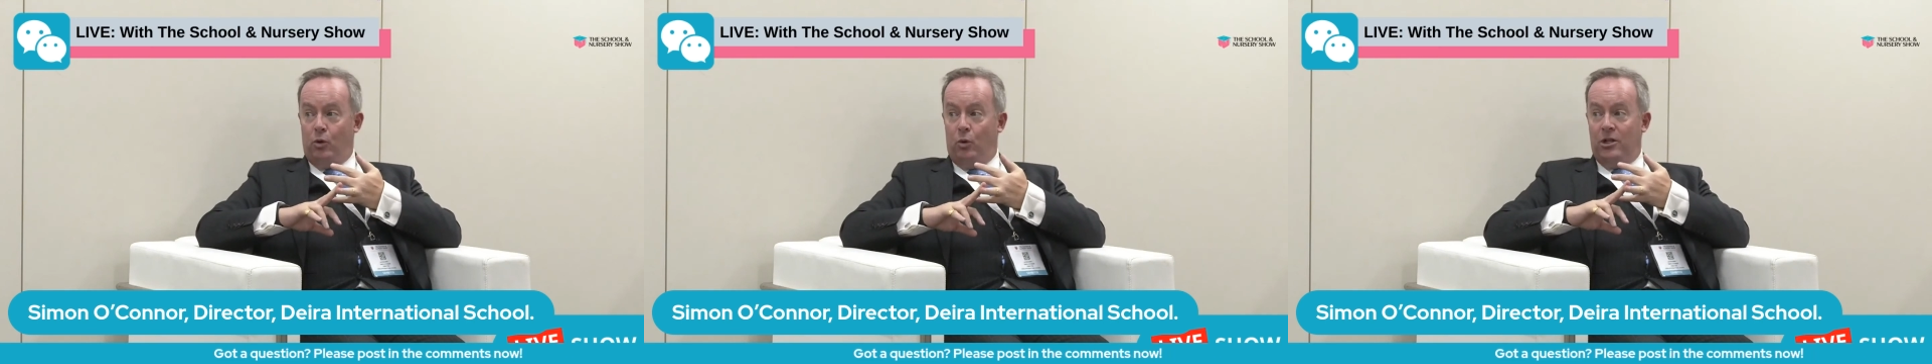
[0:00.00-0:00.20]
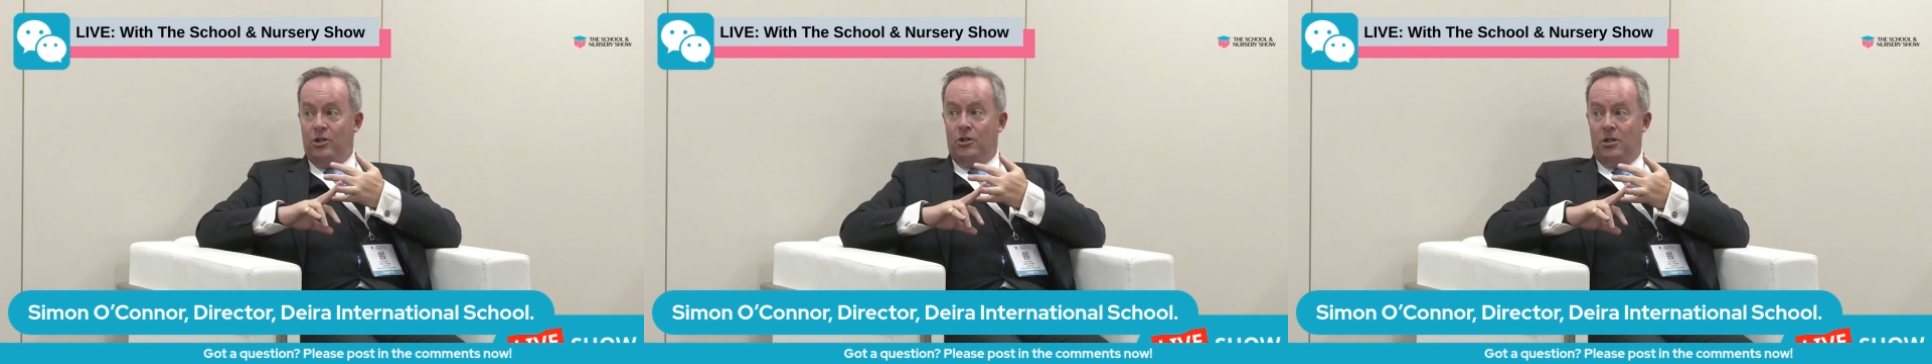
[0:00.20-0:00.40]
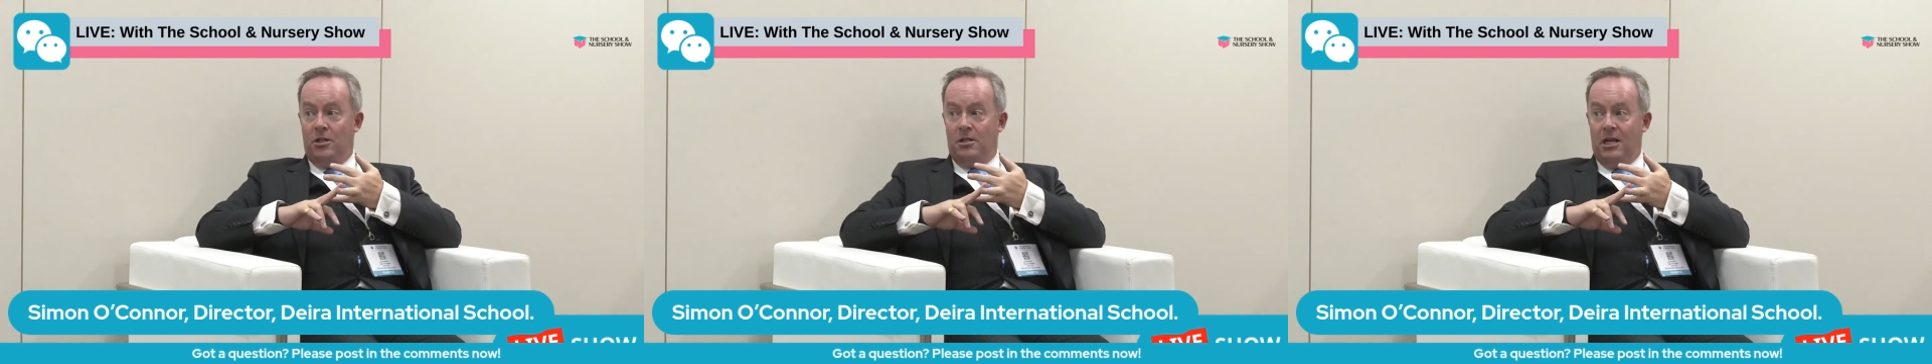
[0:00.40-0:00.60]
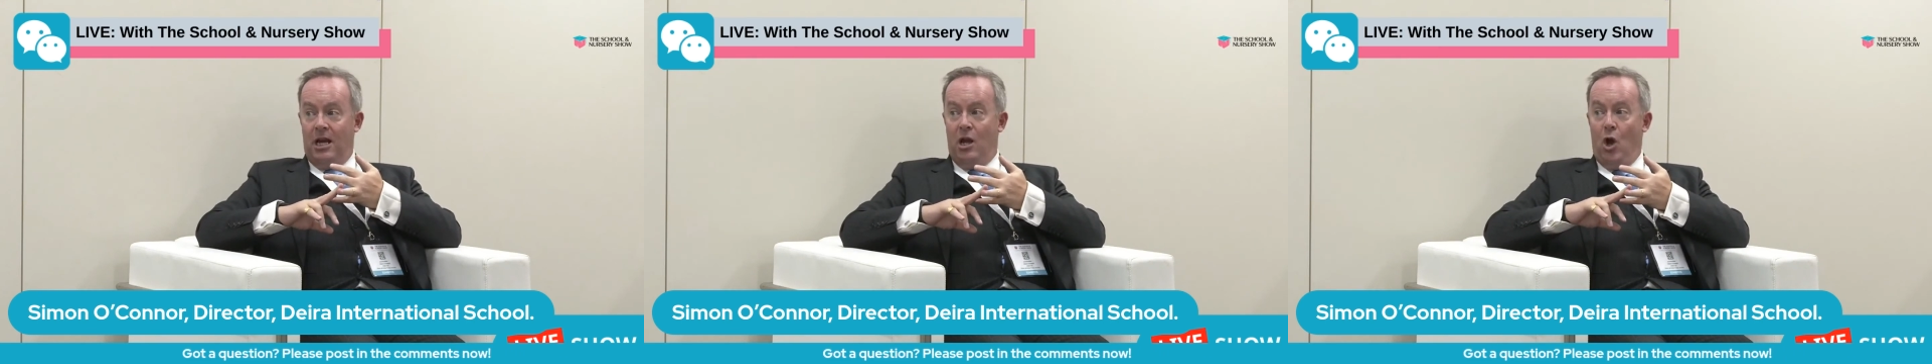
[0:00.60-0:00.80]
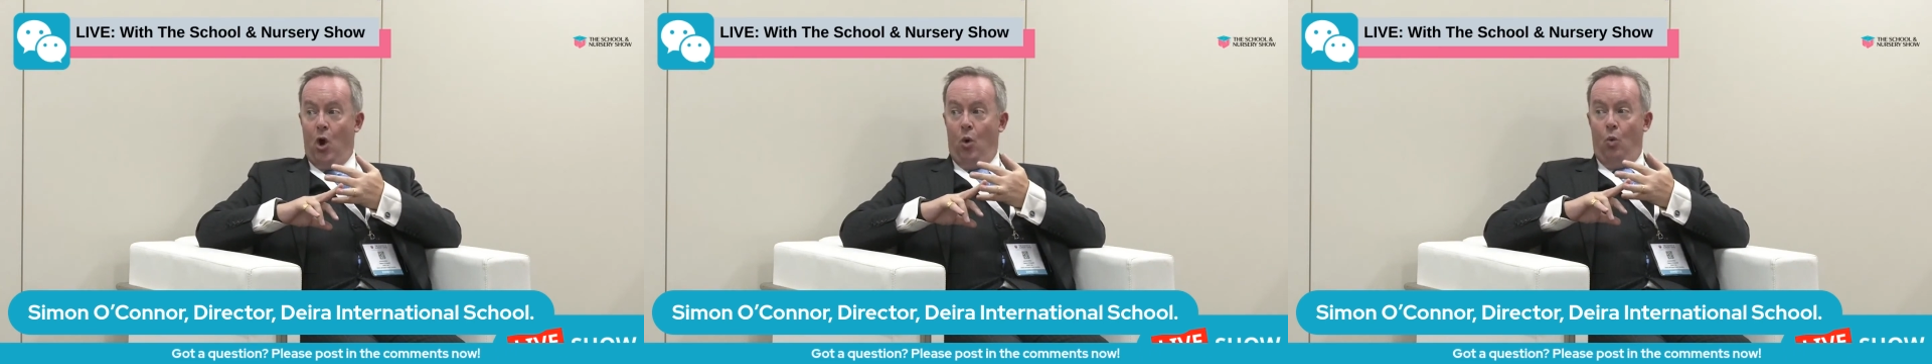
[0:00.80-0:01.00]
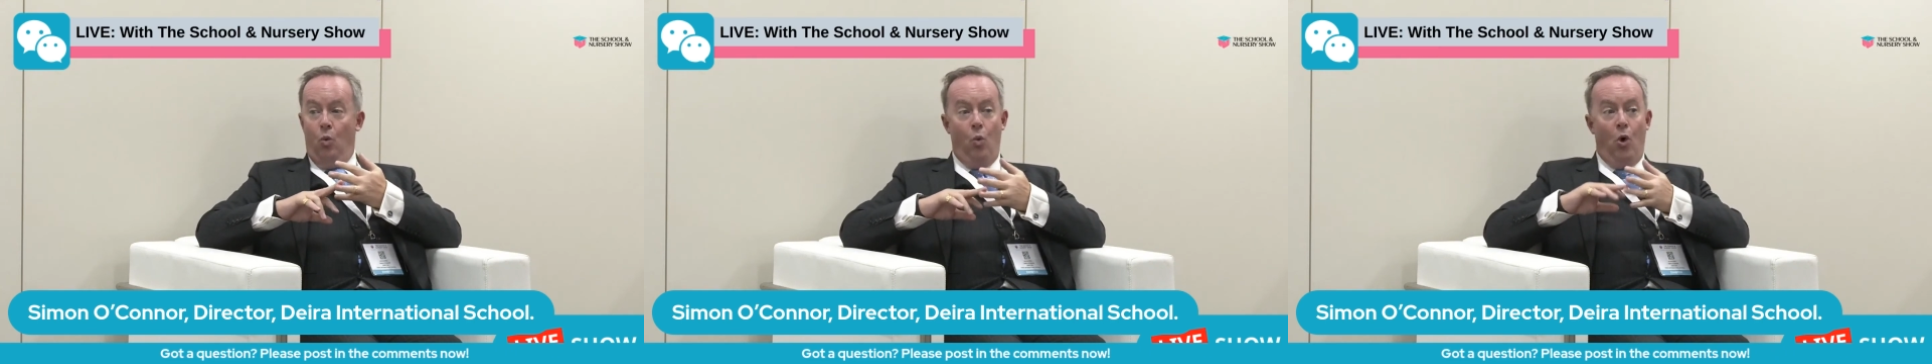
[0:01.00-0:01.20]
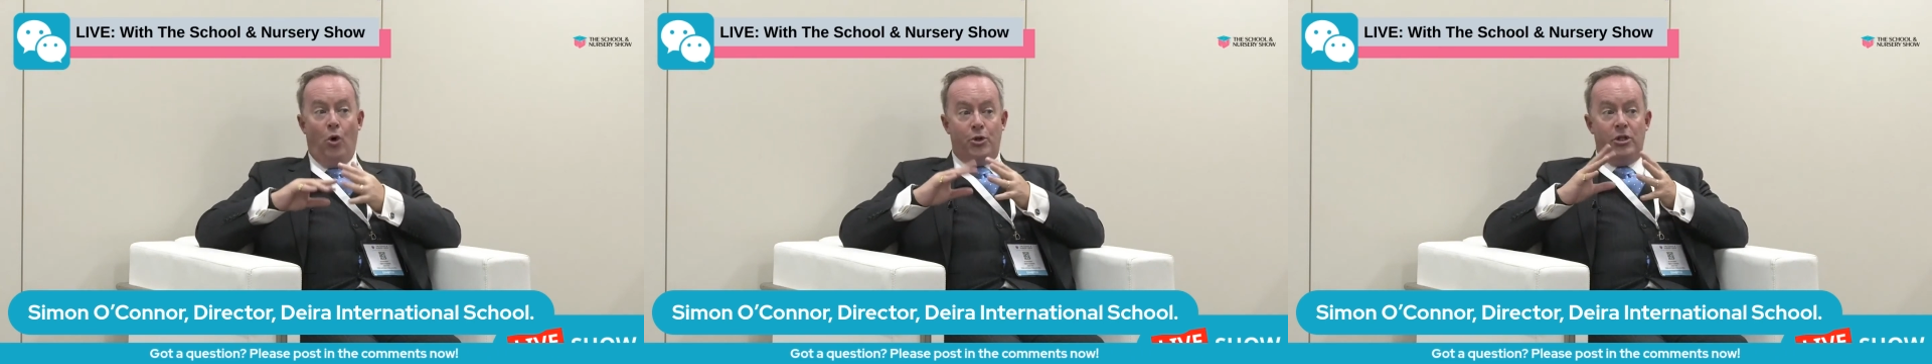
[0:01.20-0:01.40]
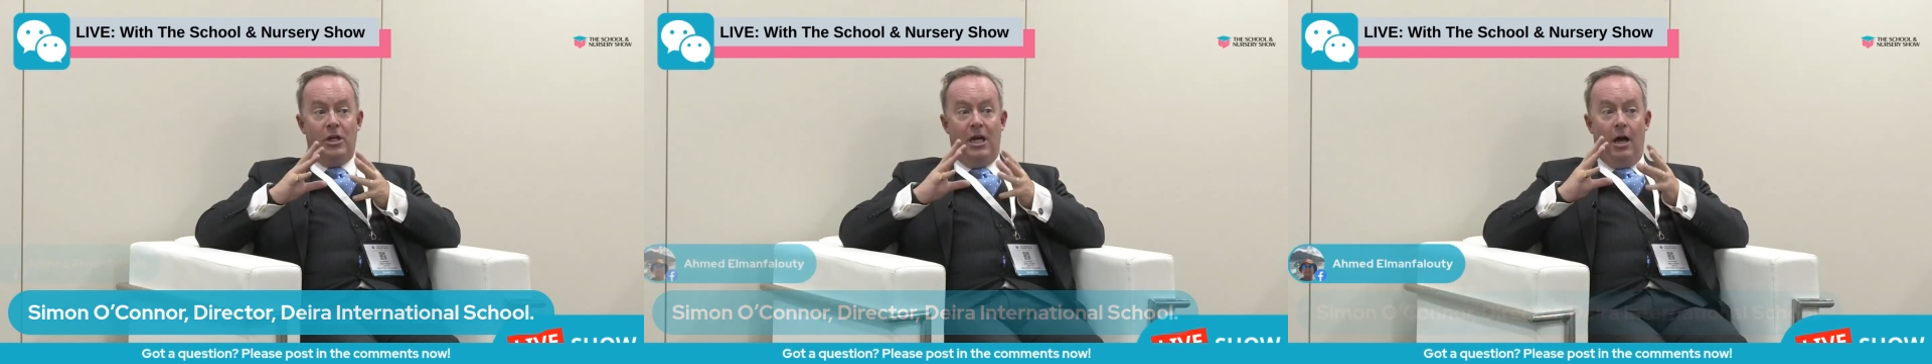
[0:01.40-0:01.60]
question to say
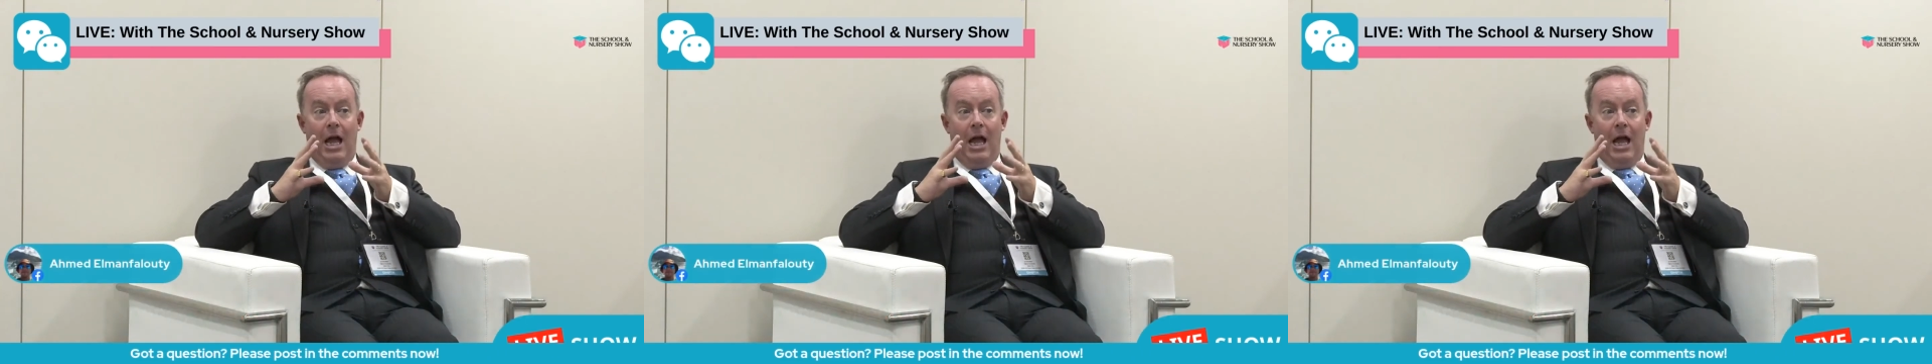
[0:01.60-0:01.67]
what